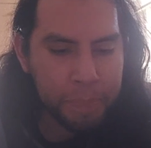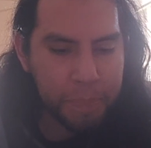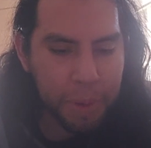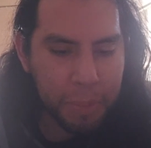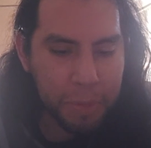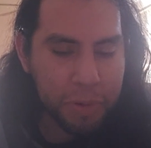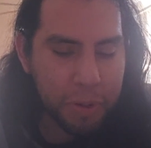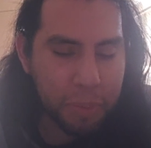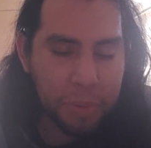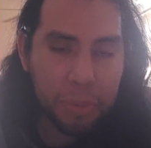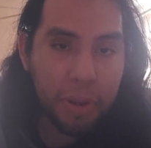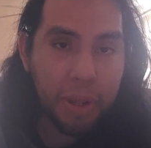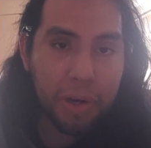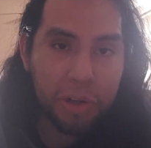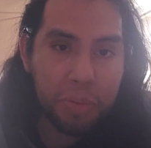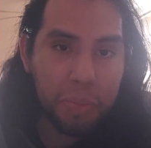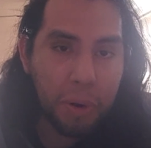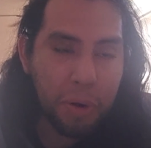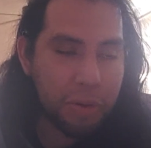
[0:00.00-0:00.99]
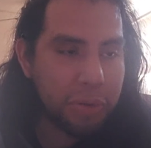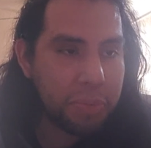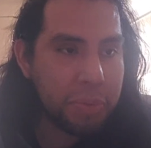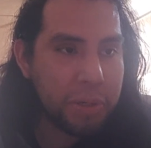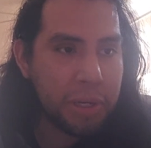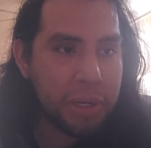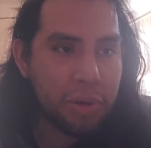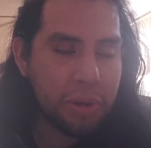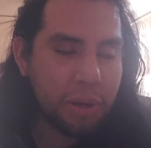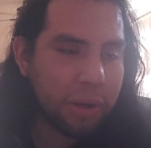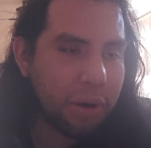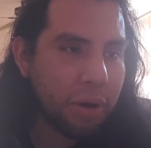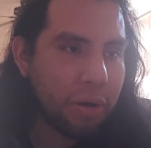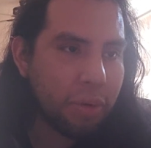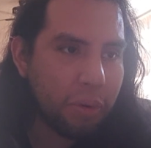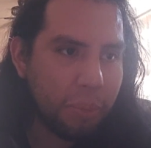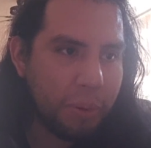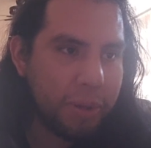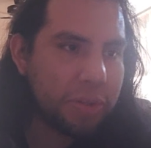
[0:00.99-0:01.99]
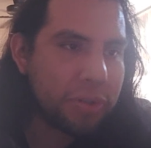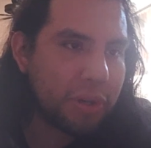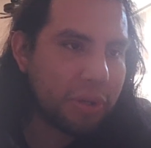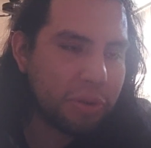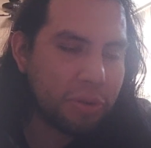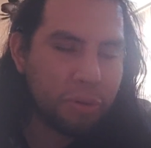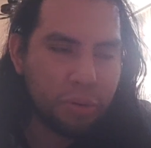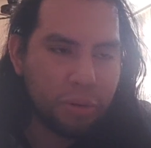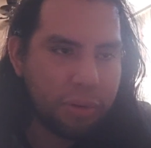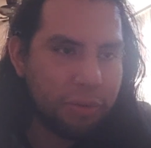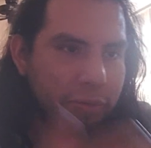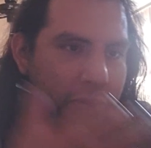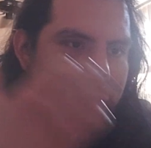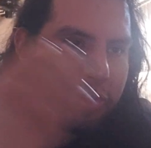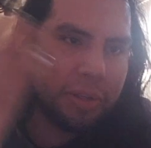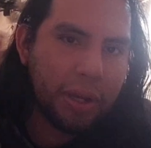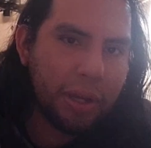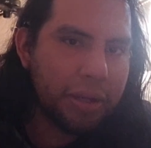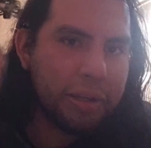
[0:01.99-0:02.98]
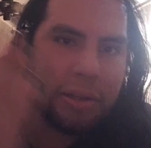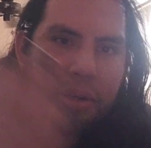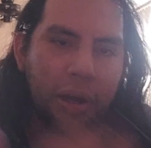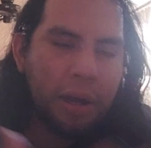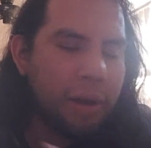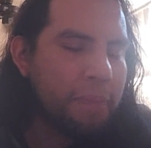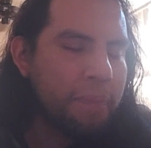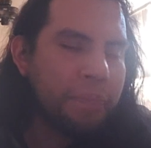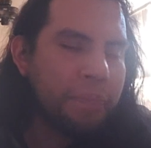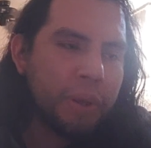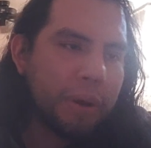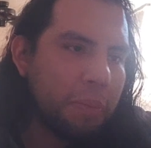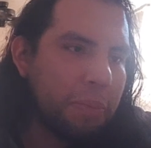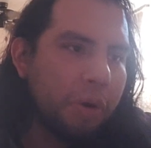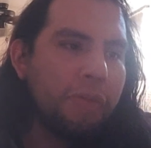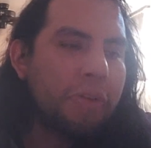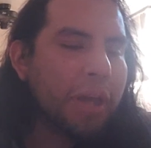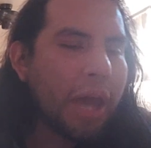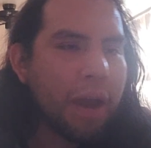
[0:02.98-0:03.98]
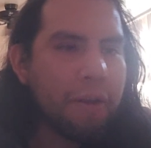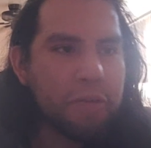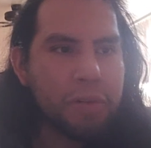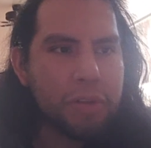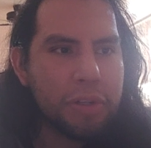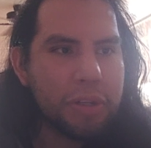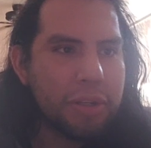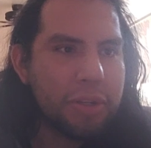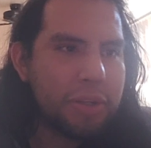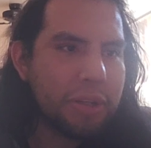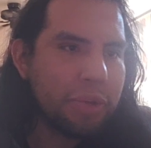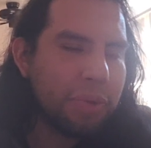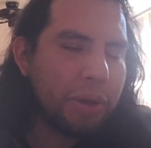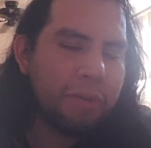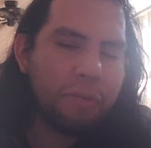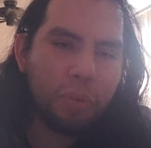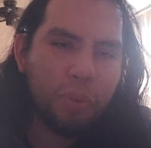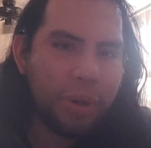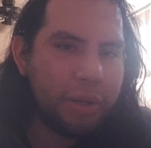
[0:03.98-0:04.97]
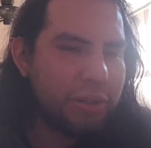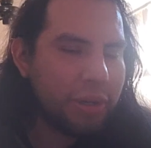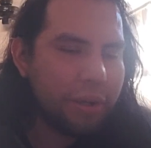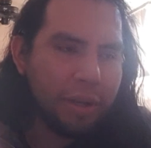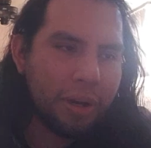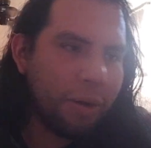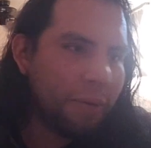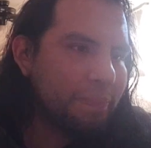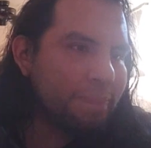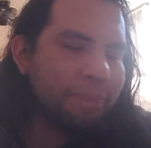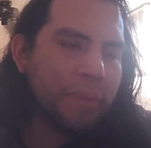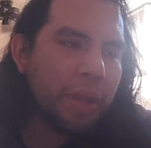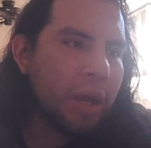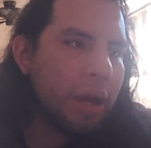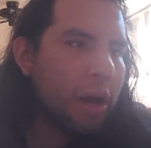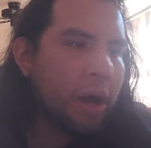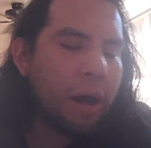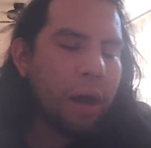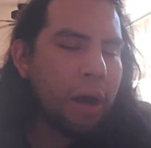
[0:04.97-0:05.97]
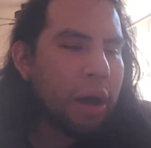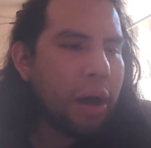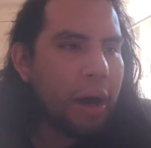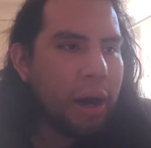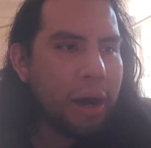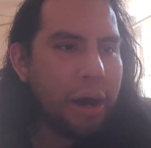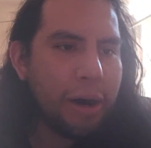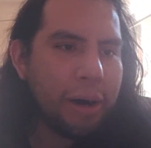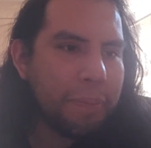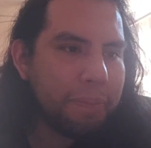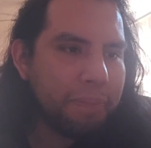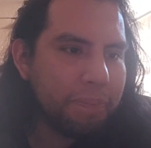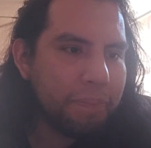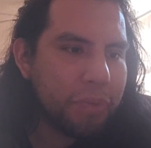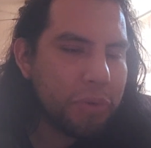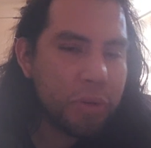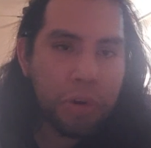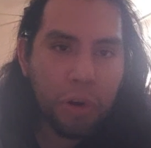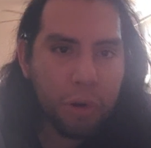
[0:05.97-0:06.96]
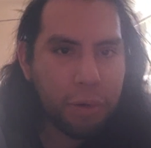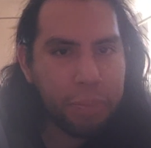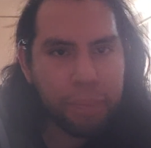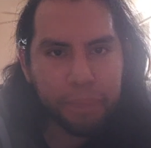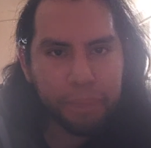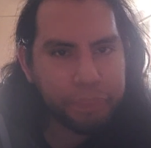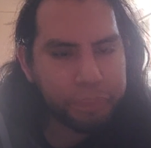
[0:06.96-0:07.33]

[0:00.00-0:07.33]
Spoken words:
Maybe some people that are smarter than me, like, oh, well, based on the 30, 50 day moving averages and we have a wedge, you know, sure.